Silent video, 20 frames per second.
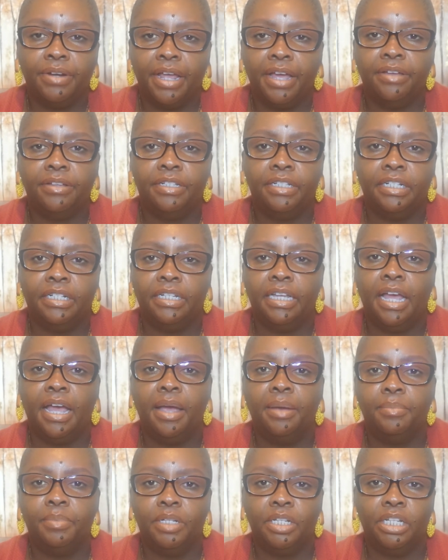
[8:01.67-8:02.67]
Now's the
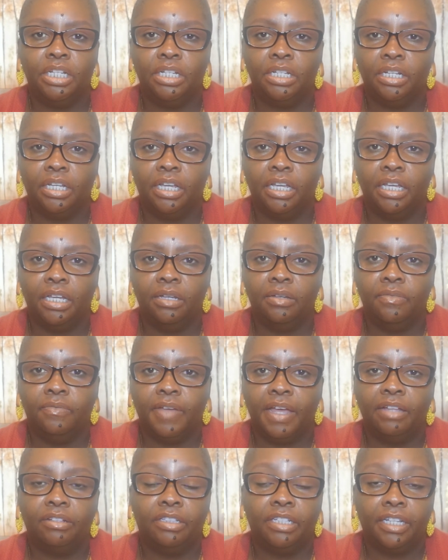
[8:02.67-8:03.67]
time to give
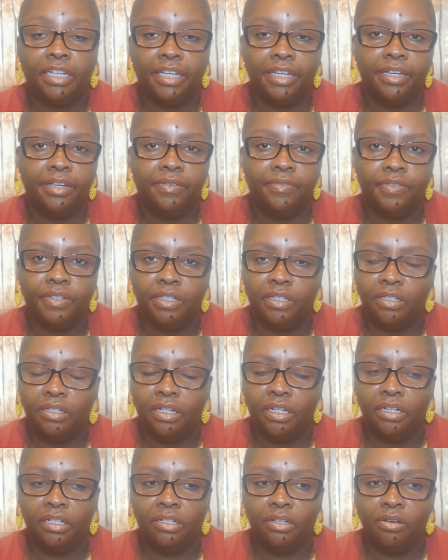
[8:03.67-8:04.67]
out the gifts.
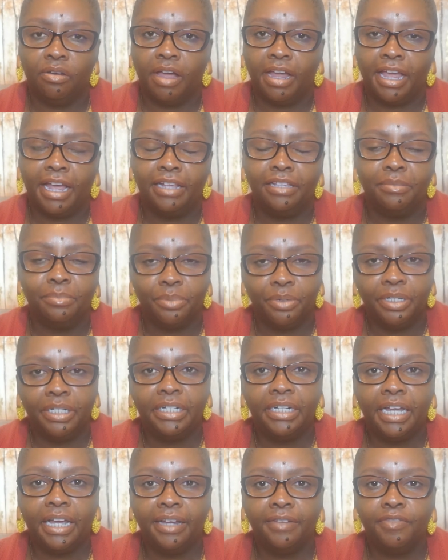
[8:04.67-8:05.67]
And so I got some pretty
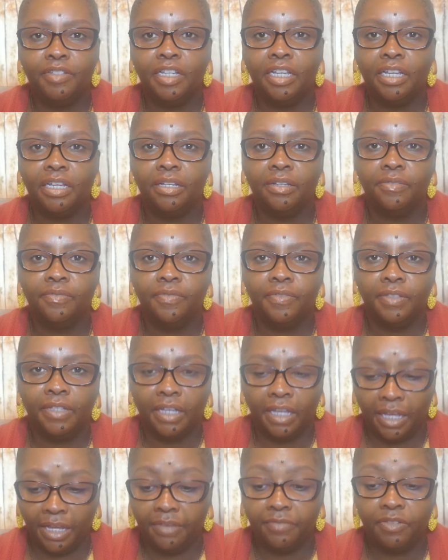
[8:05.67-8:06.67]
nice gifts,
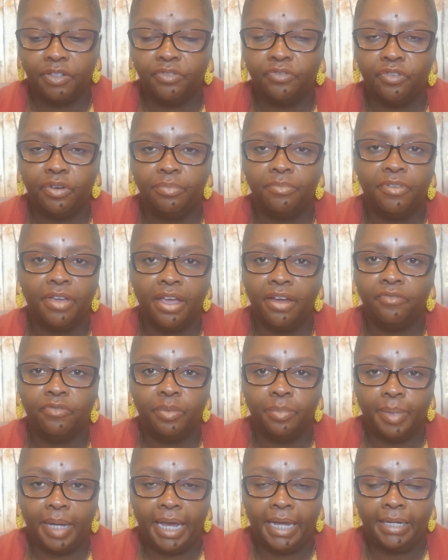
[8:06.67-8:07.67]
gifts from
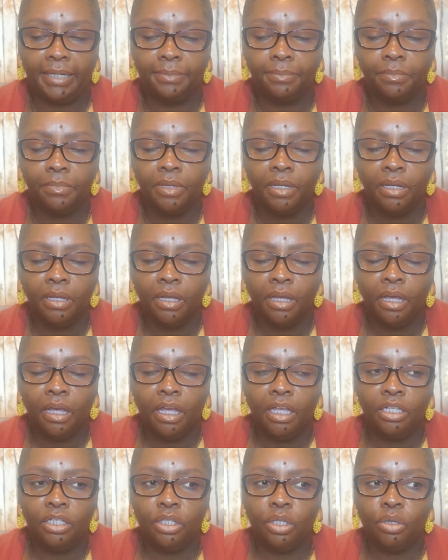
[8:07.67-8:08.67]
everybody.
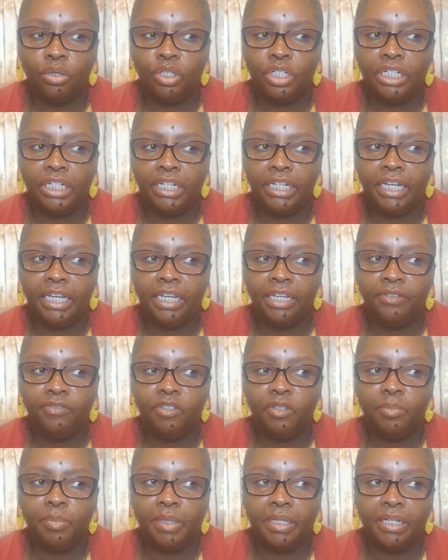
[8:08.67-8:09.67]
So she
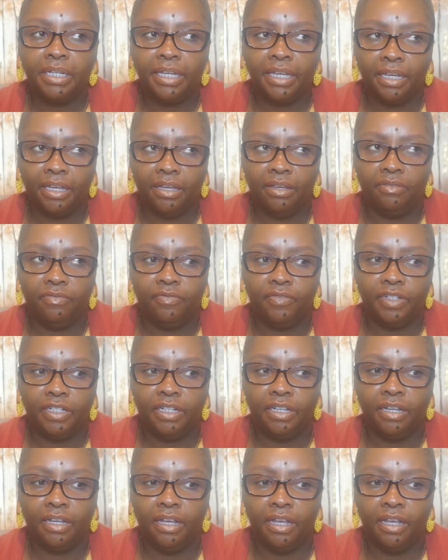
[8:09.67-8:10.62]
gives me a gift.